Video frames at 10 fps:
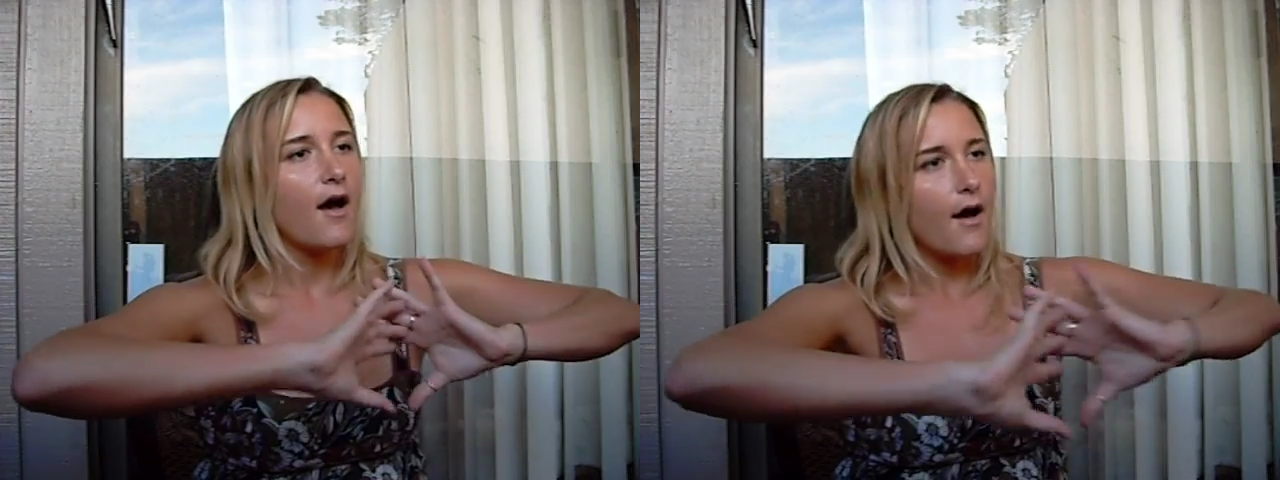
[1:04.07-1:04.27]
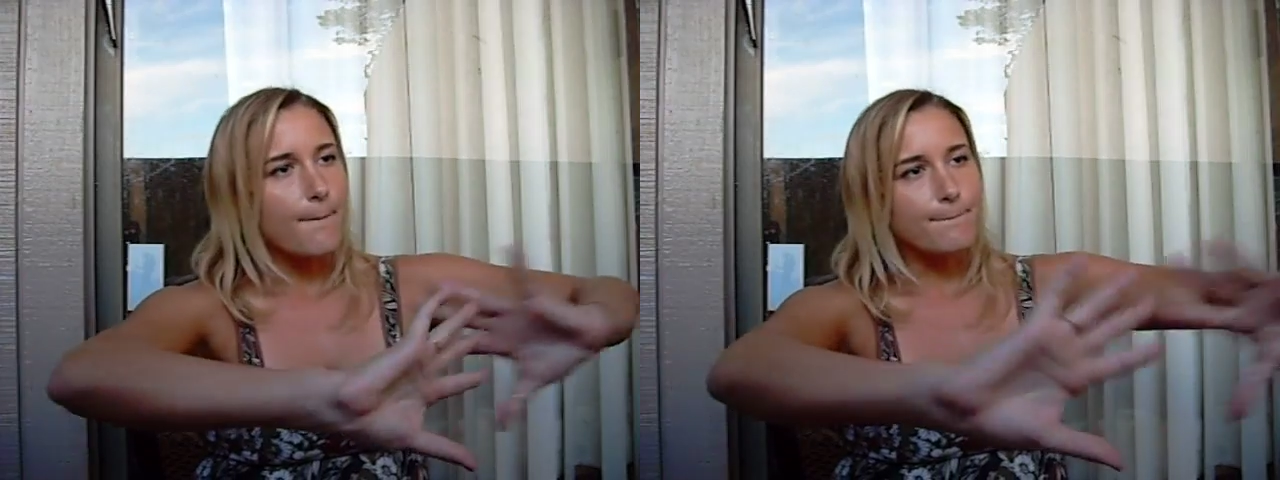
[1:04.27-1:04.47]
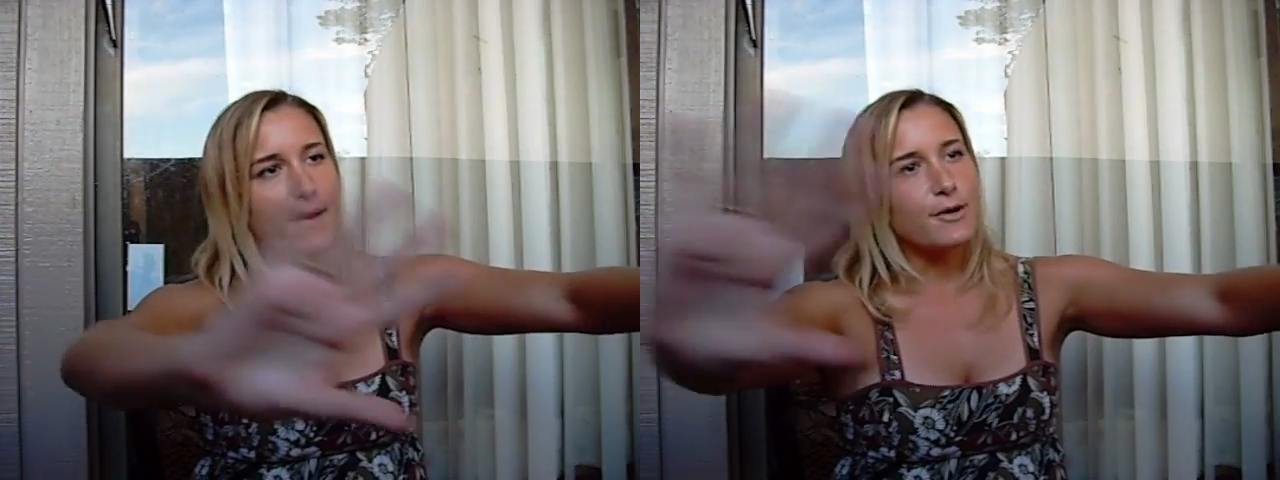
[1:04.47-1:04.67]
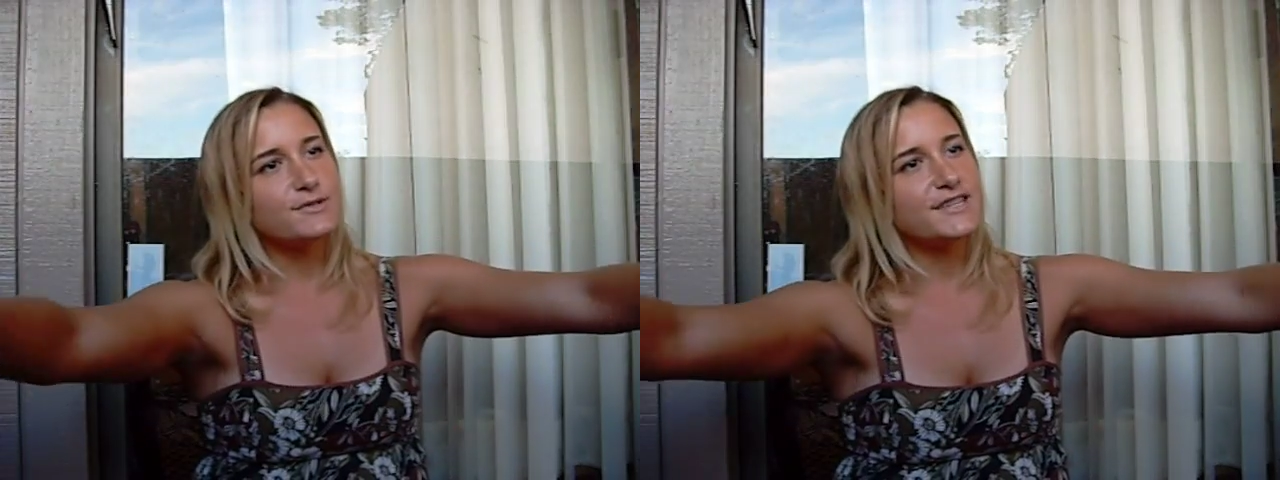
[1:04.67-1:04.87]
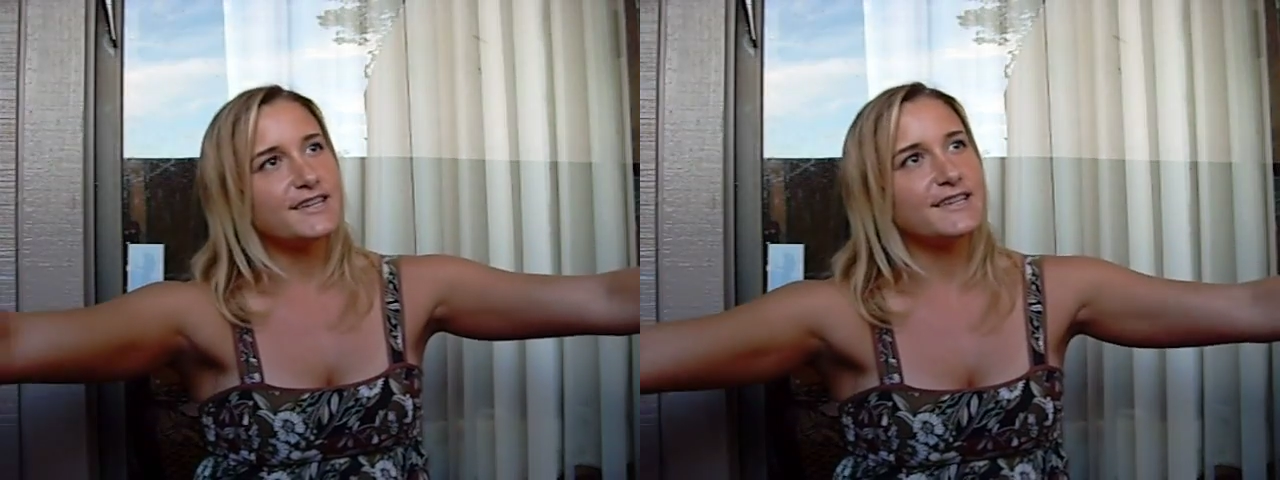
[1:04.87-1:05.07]
a
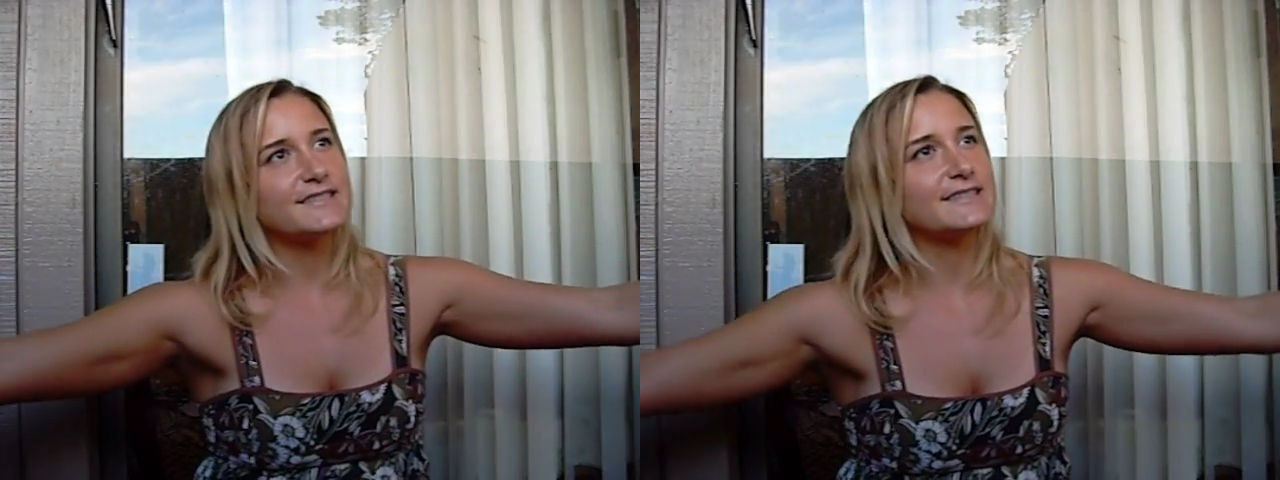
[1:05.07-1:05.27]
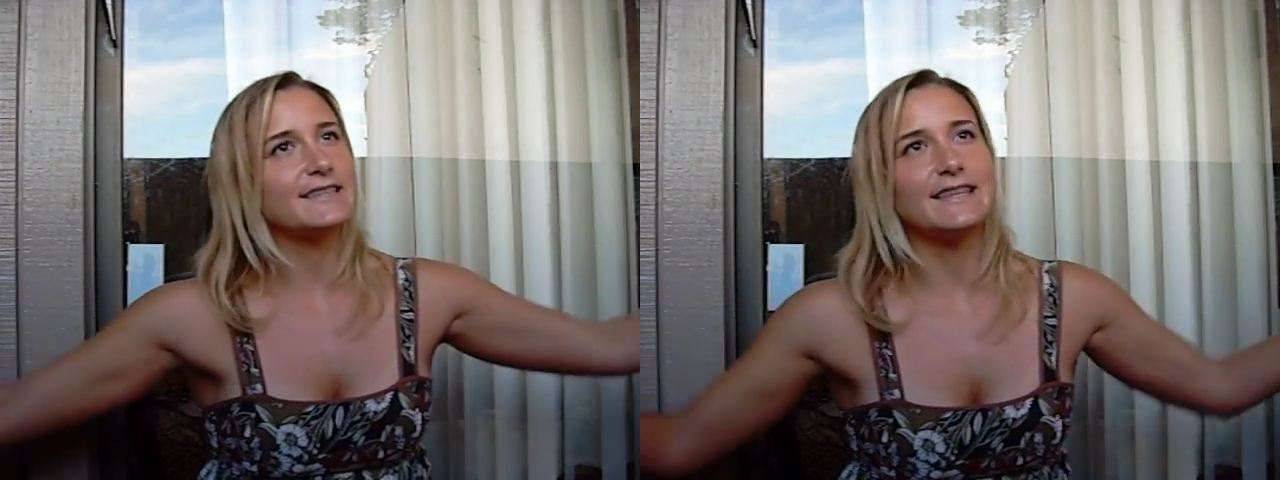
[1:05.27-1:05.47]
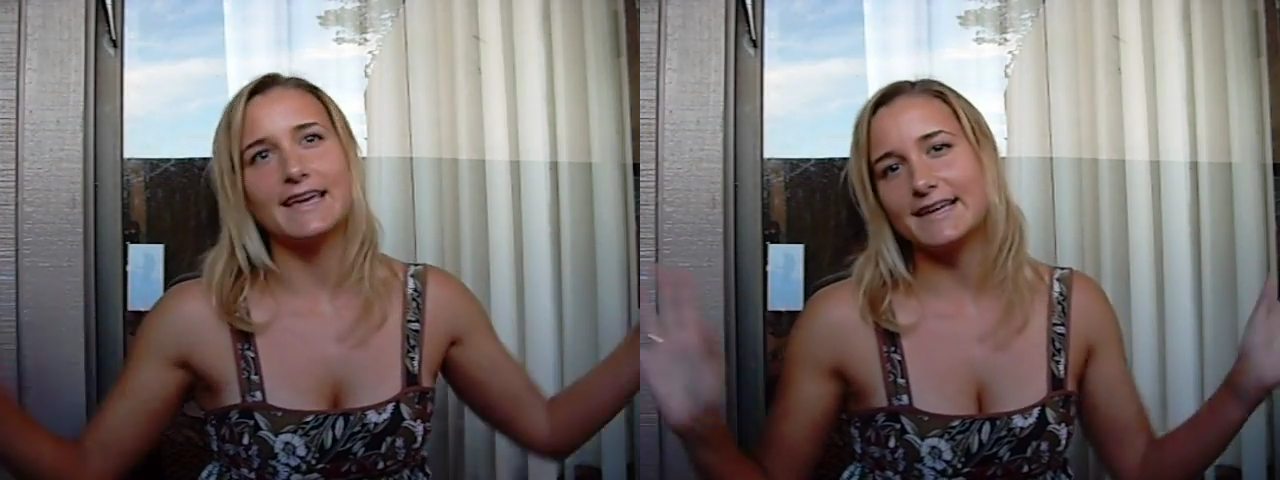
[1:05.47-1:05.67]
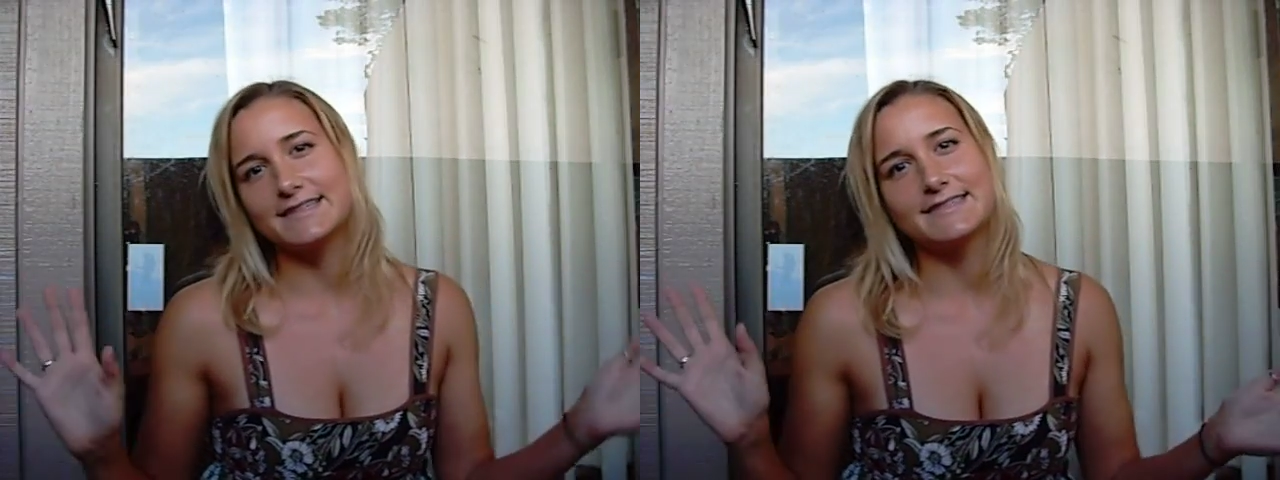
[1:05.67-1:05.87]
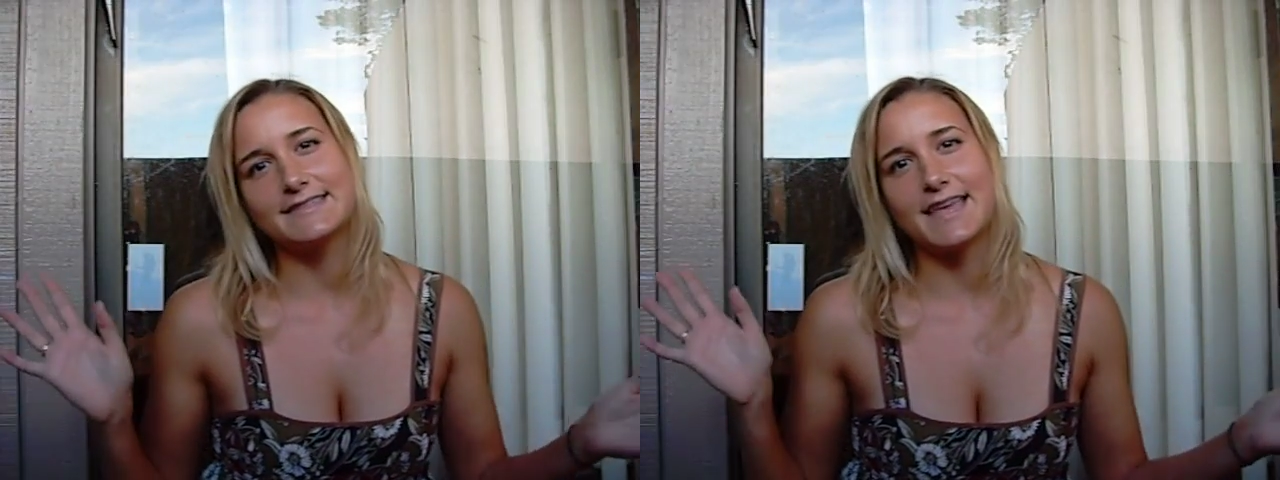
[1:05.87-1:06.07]
mountainous
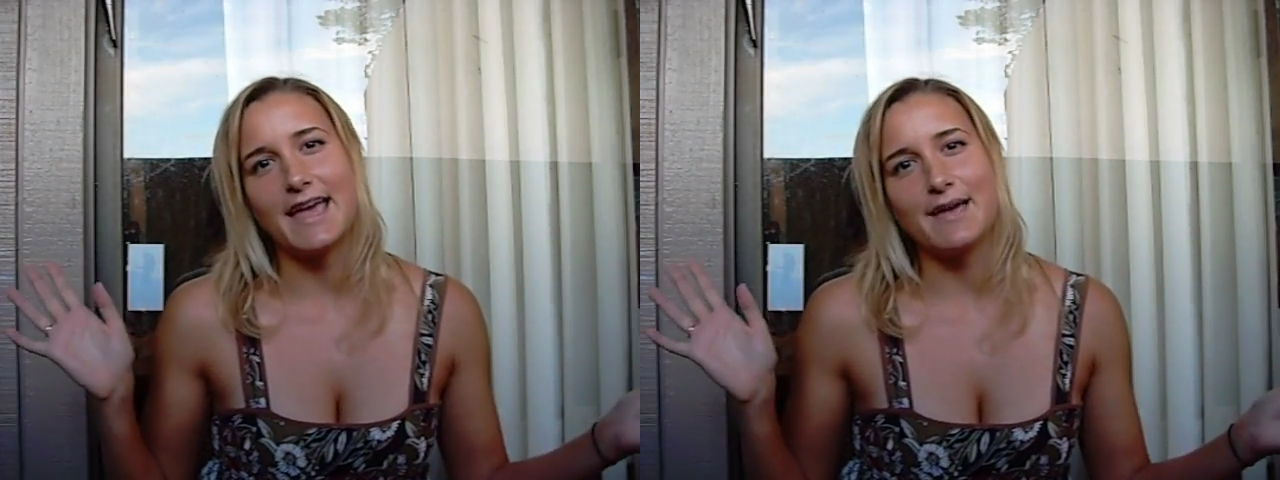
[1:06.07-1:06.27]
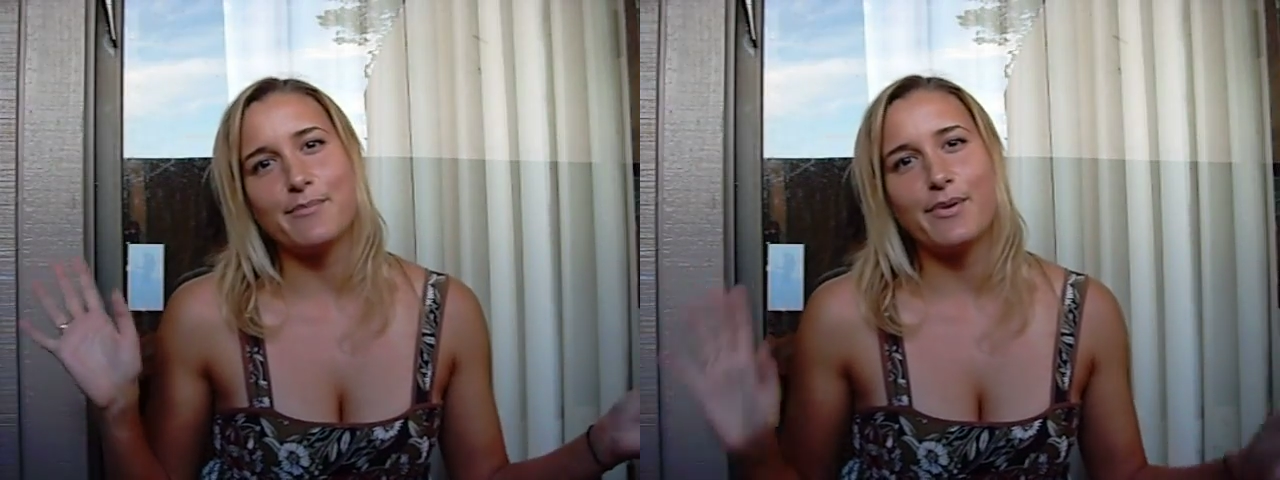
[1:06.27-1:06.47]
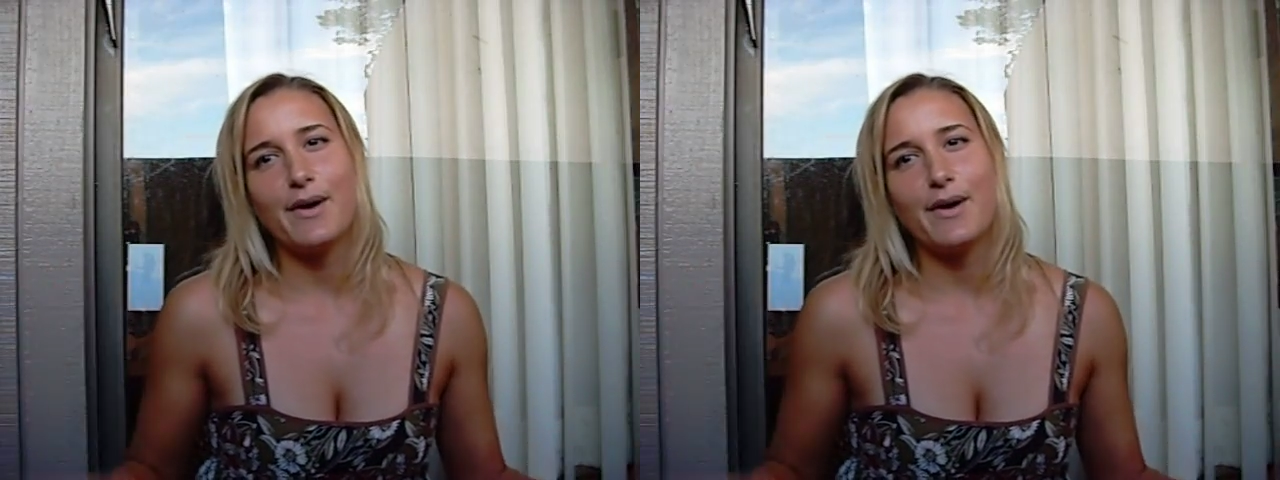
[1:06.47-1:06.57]
landscape,